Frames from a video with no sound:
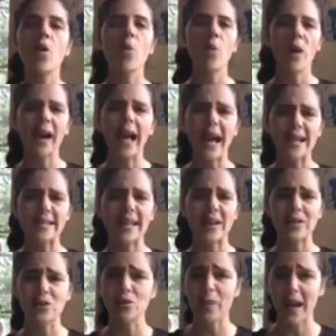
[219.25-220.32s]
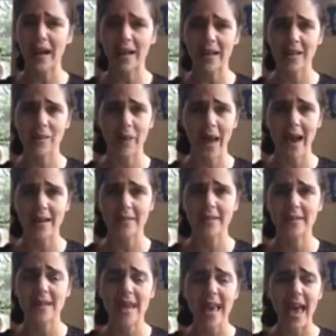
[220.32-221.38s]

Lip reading: what has held you back in the past.